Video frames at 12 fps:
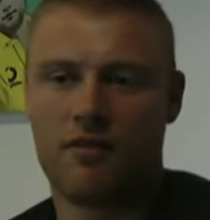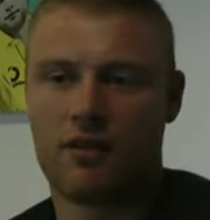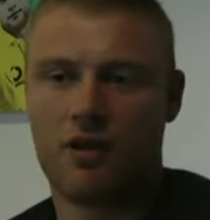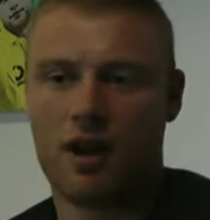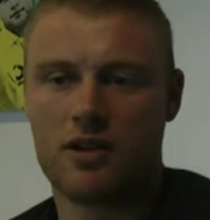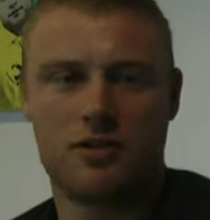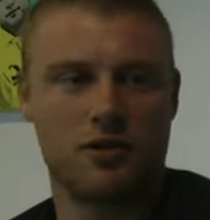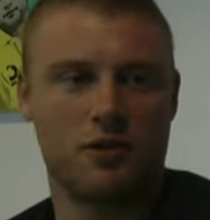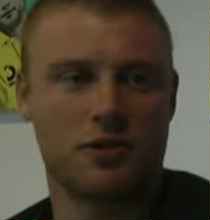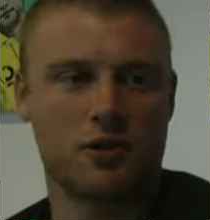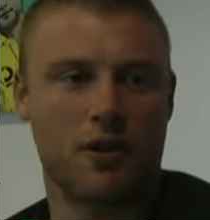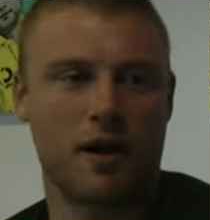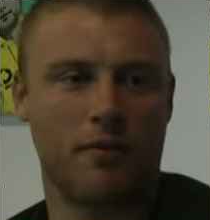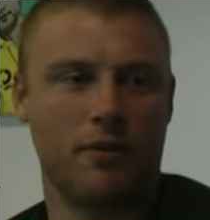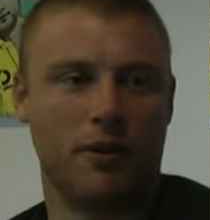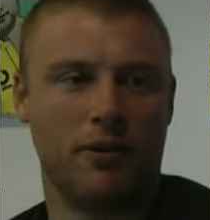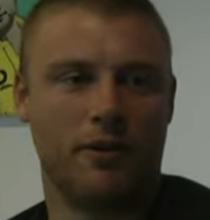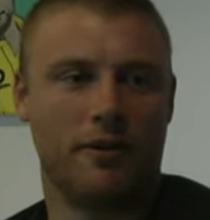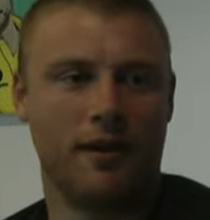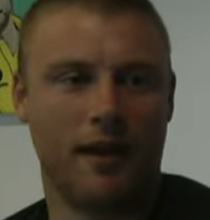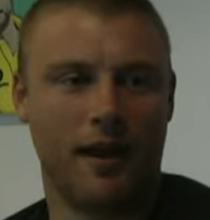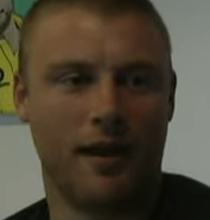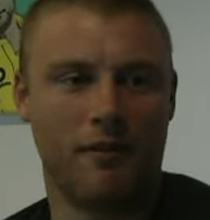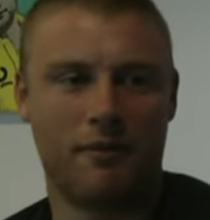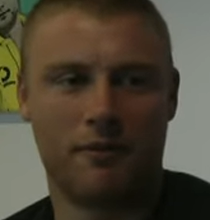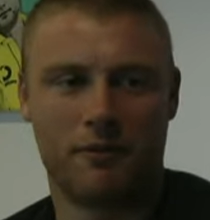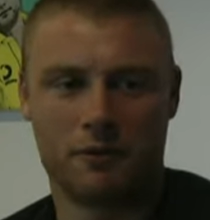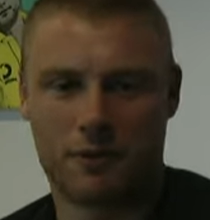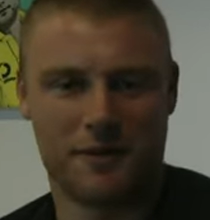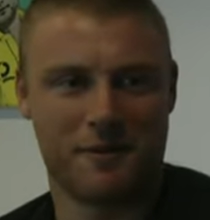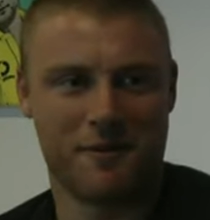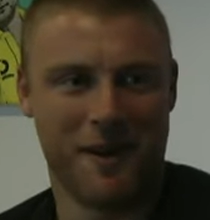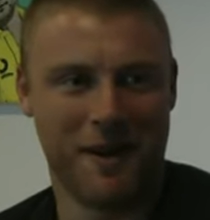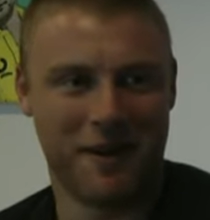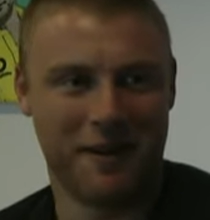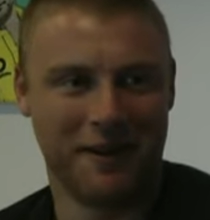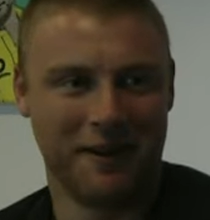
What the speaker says: you're never quite sure what's going to happen, especially with mine.